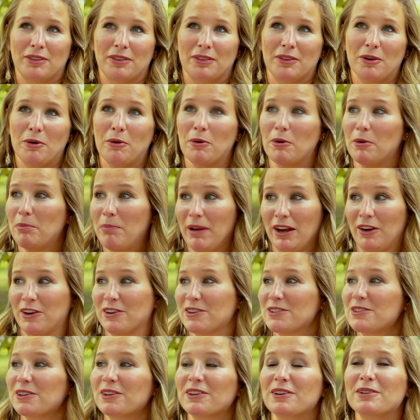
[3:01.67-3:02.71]
the whole
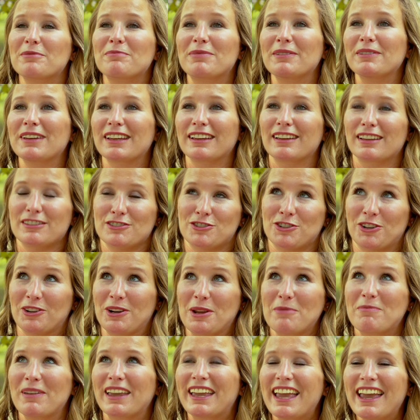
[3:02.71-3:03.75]
parenthood
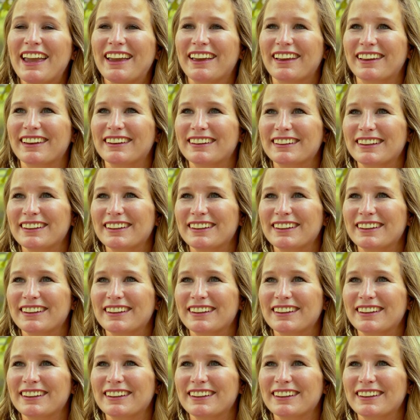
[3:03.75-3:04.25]
journey began.